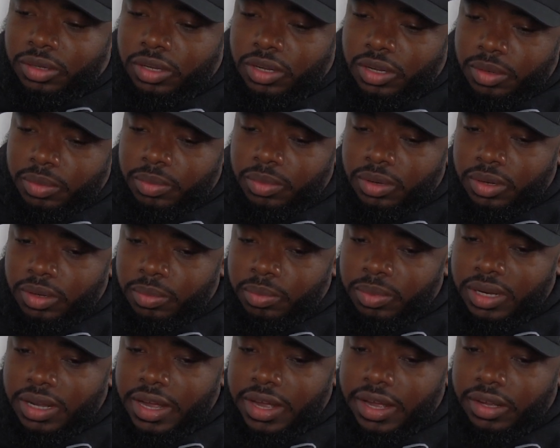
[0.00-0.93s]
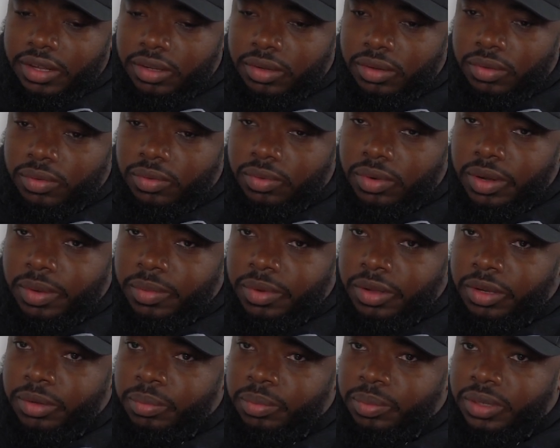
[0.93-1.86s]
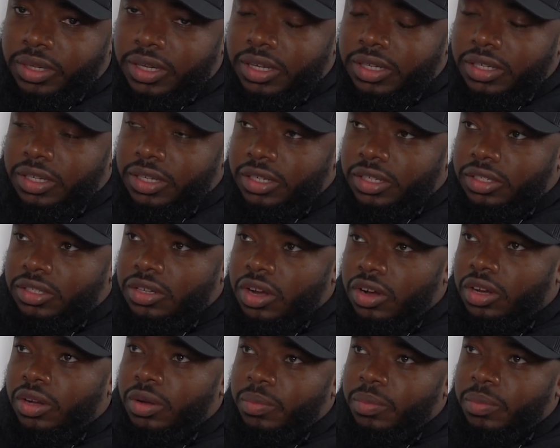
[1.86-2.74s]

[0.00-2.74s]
a black woman playing tennis. Talk